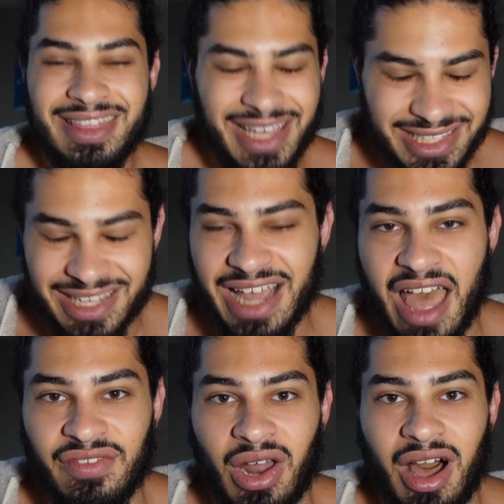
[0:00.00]
This is
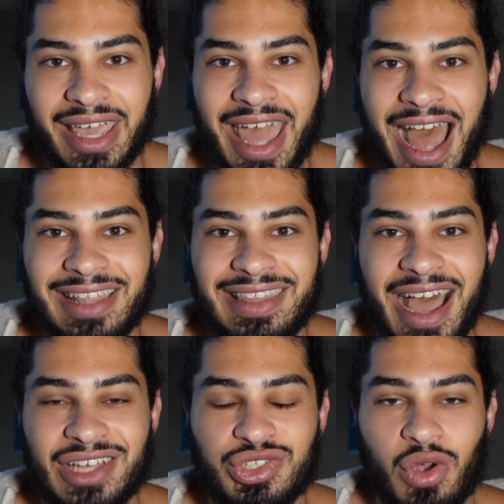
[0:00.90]
Evan Aga at The
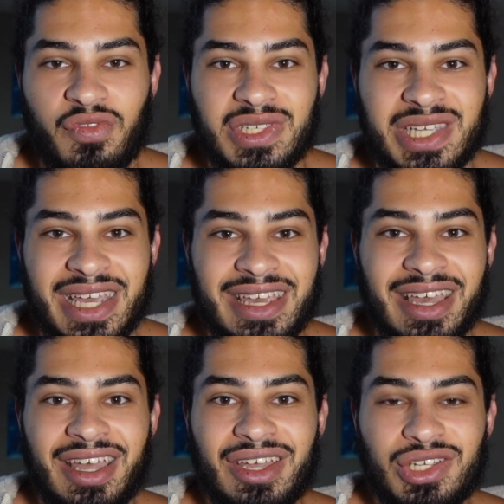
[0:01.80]

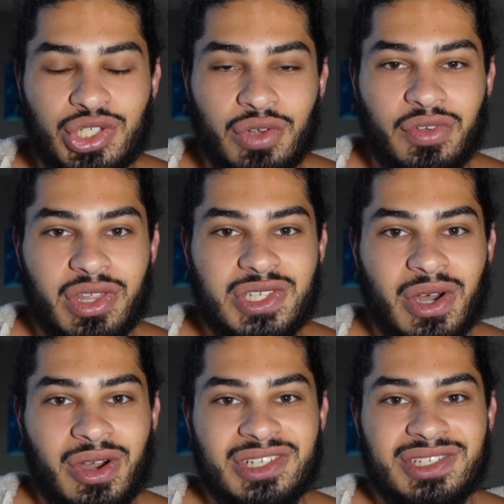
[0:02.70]
Astrophysique. Shoot for the
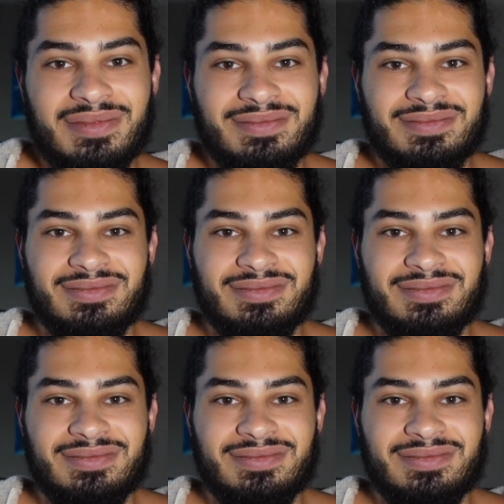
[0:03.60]
stars.